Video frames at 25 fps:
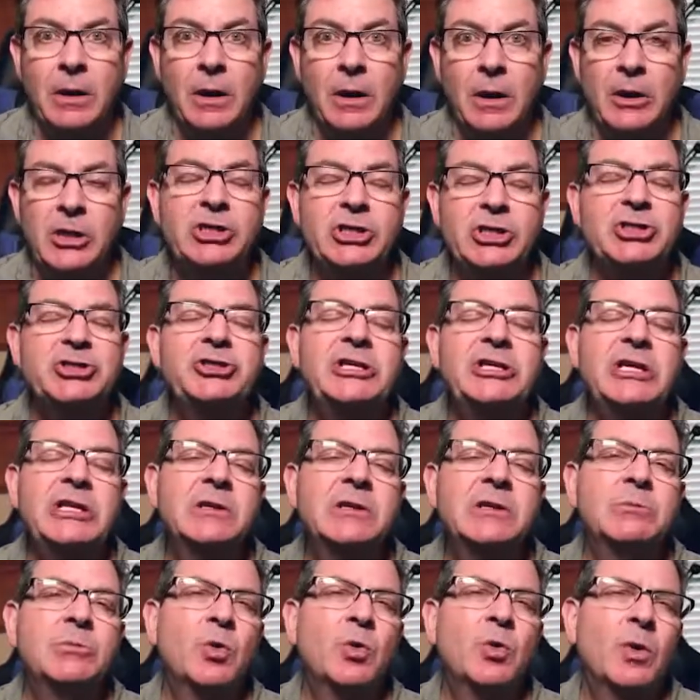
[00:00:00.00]
you just need
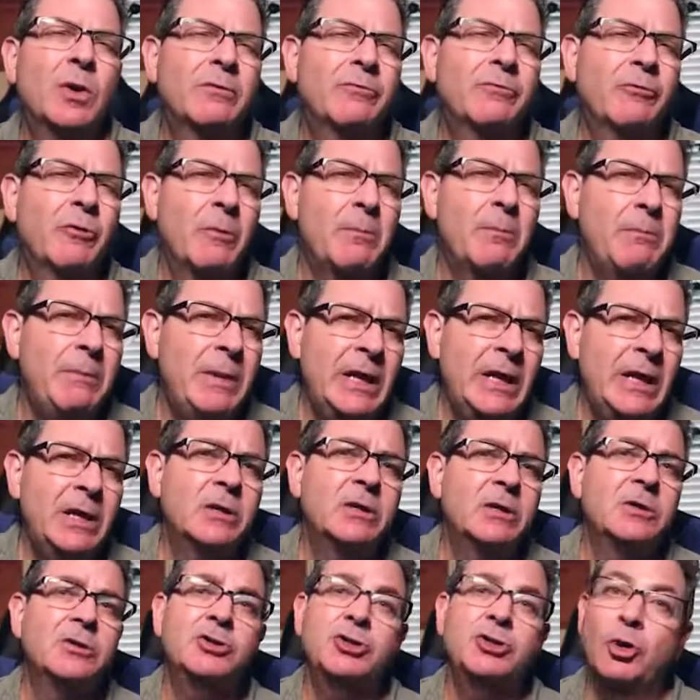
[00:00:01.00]
them to work for a minute.
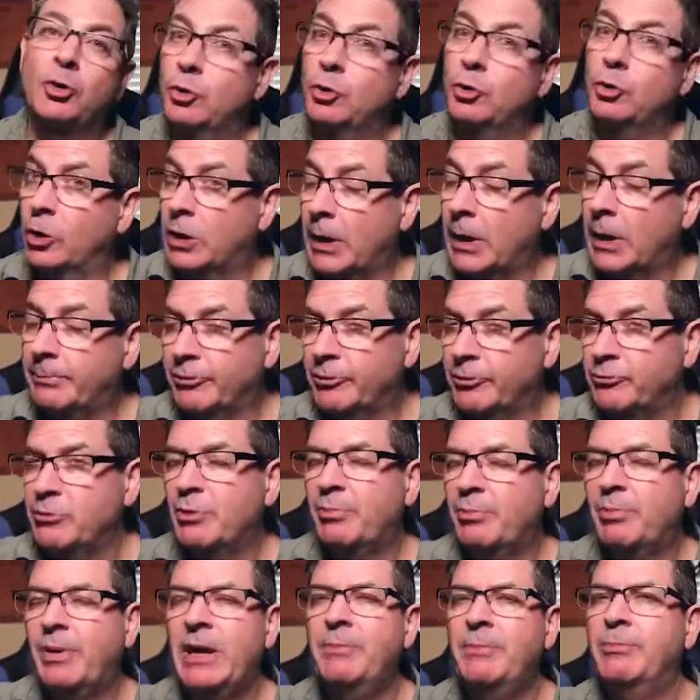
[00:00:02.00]
Don't look up from your
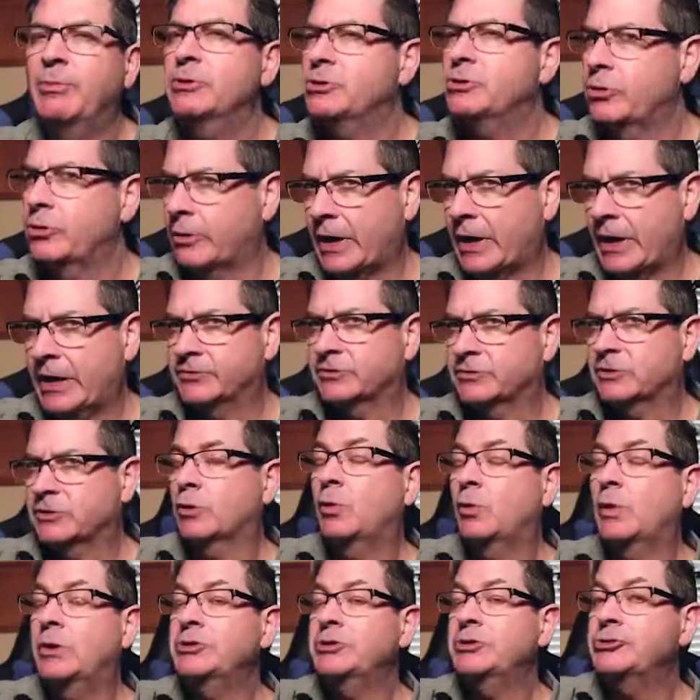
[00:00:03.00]
paper. Don't ask a
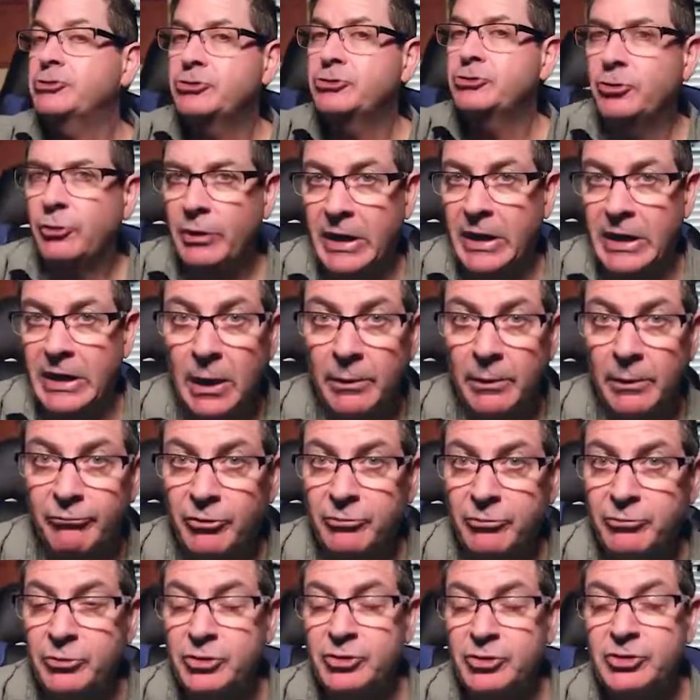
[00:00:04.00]
question. Don't get up
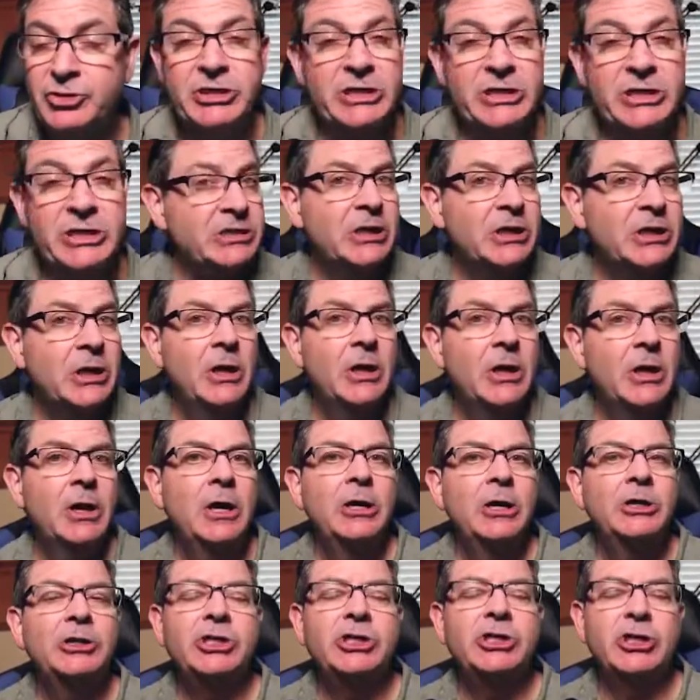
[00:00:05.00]
from your seat.
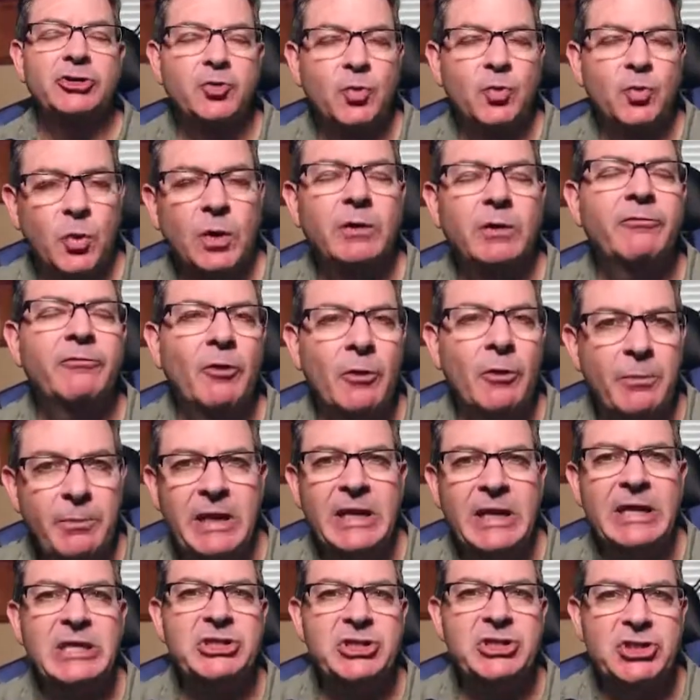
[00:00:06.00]
Just work for a
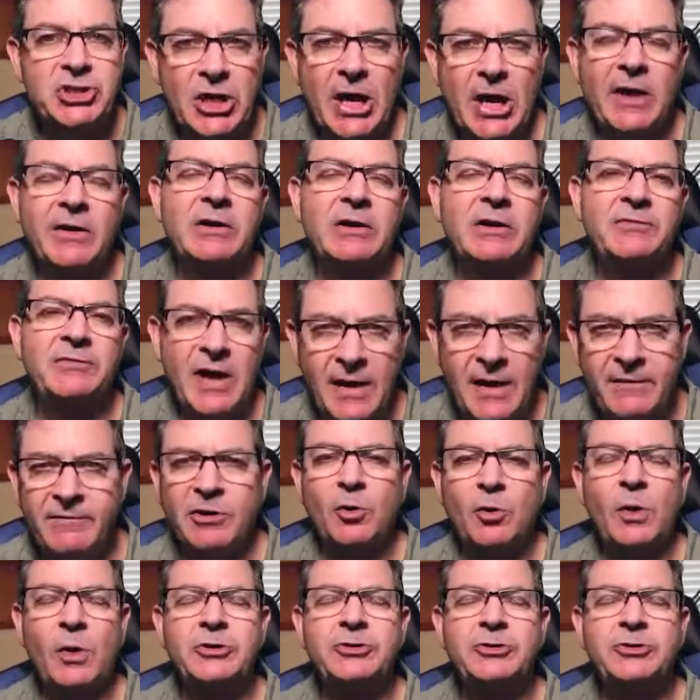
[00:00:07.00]
minute solid. If you have a
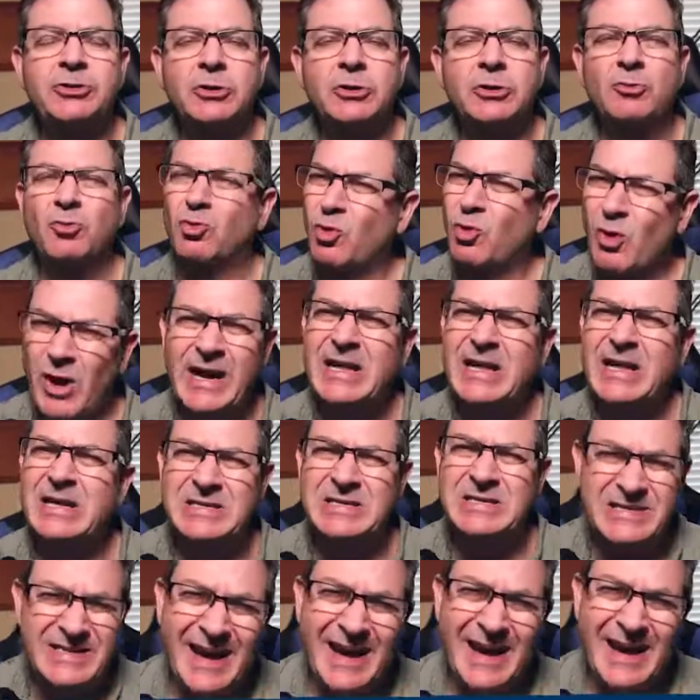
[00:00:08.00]
question, write
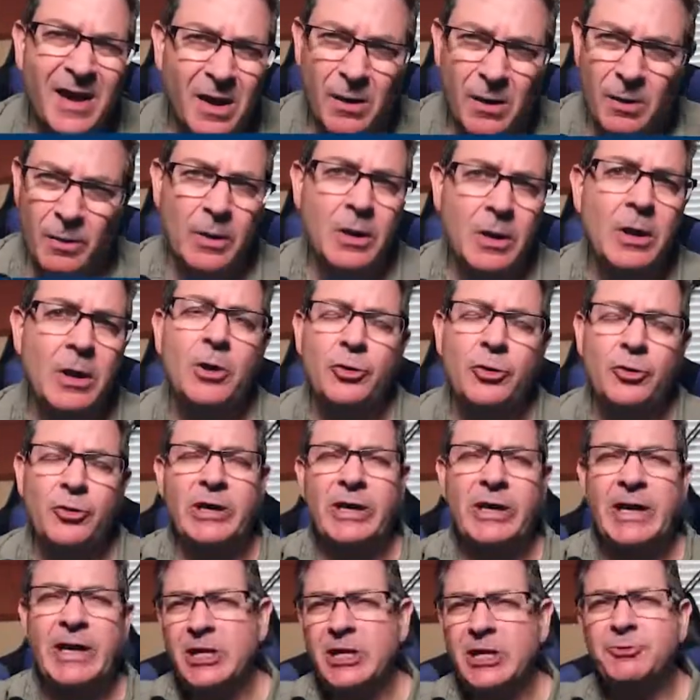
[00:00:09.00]
it down. You
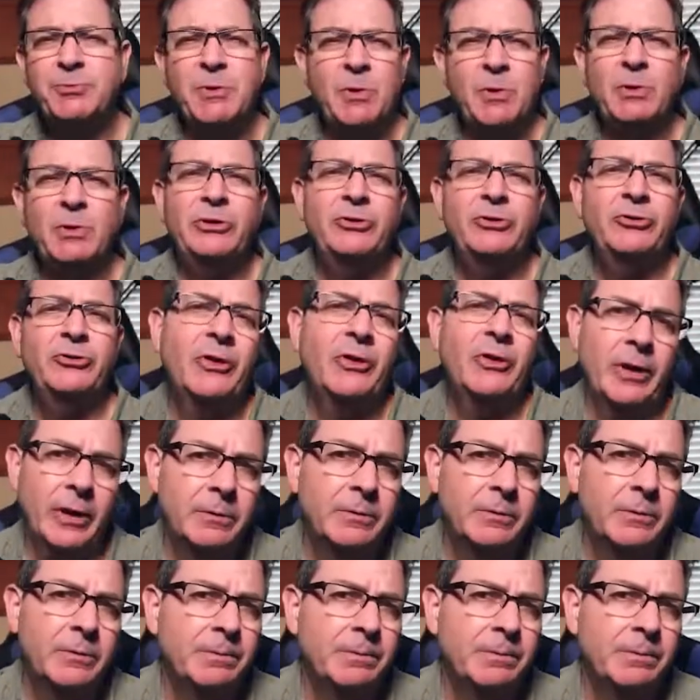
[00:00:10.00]
can ask me when you're done,